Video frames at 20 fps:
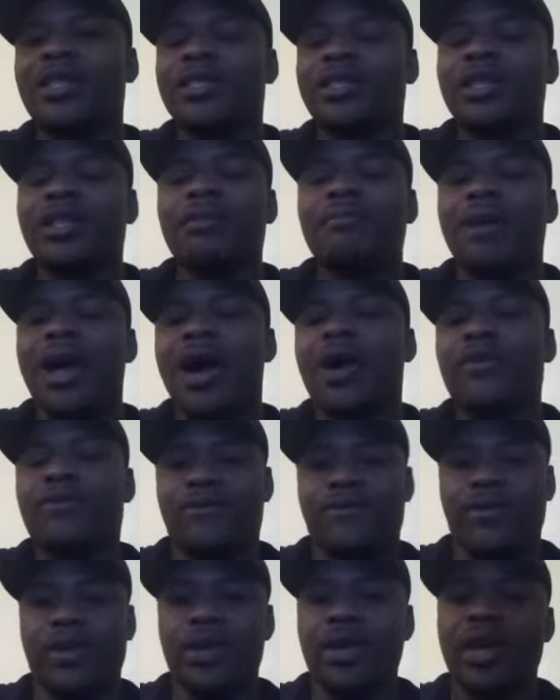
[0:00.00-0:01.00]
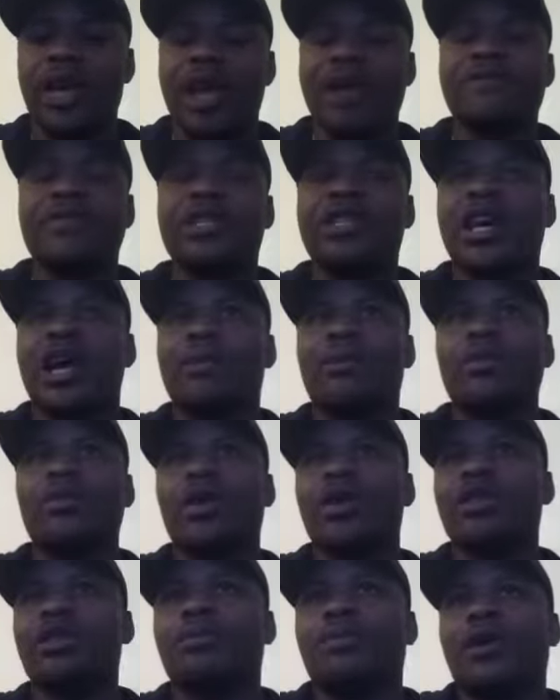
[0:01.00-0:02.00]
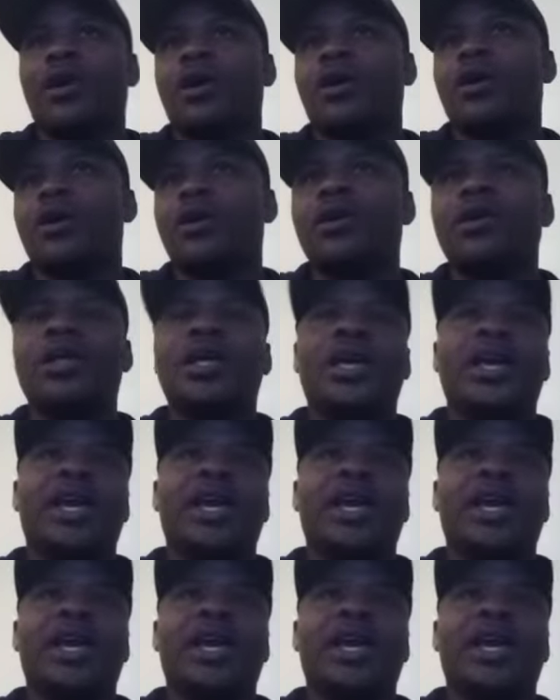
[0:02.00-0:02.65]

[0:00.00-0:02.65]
us in the mouth every time we run the ball,